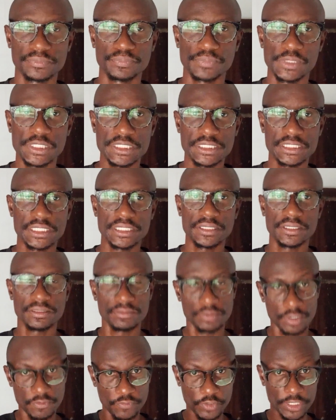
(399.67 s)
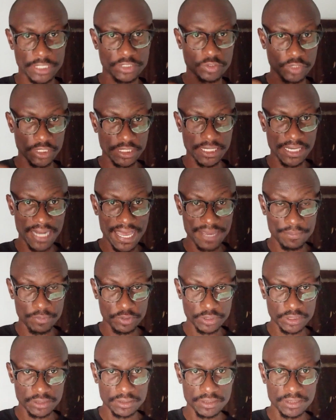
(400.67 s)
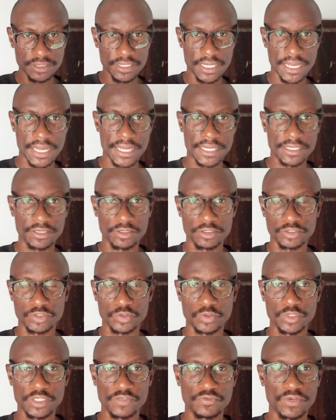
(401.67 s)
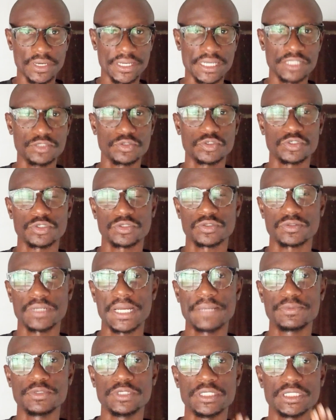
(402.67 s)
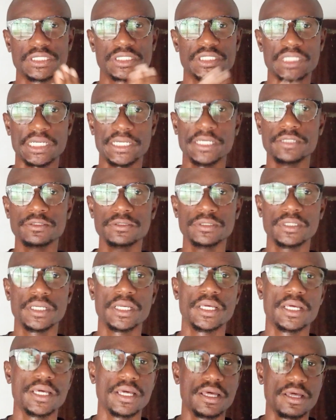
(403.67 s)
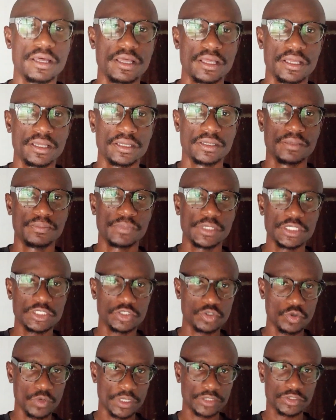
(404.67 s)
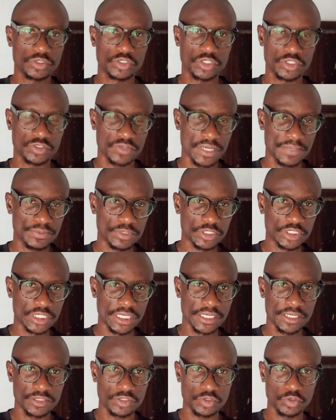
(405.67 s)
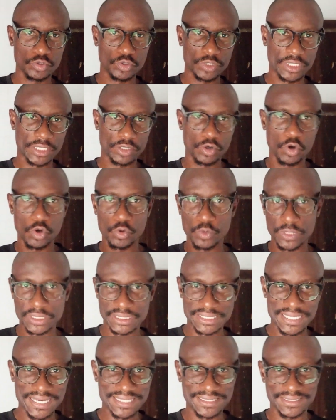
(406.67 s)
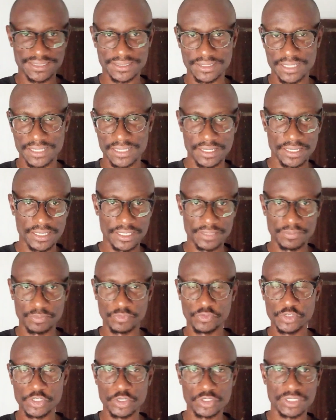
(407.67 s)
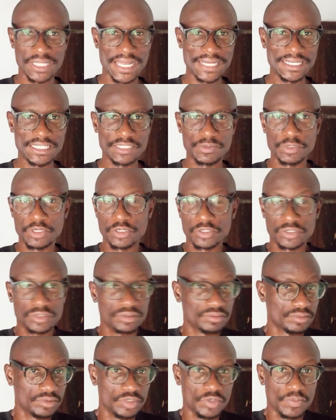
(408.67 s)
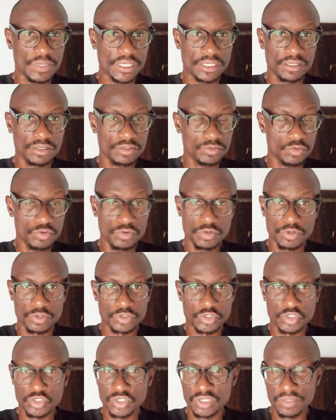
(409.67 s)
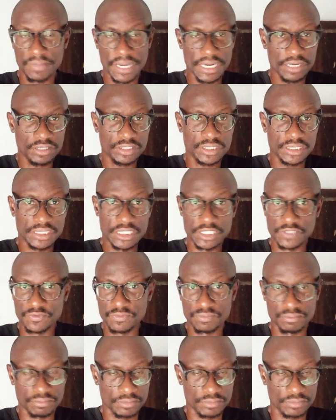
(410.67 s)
Please don't forget to hit the like button, and also if you're here to subscribe to this channel, please do well to subscribe to the channel so you can always get videos like this, because you may not, who knows, you might not see this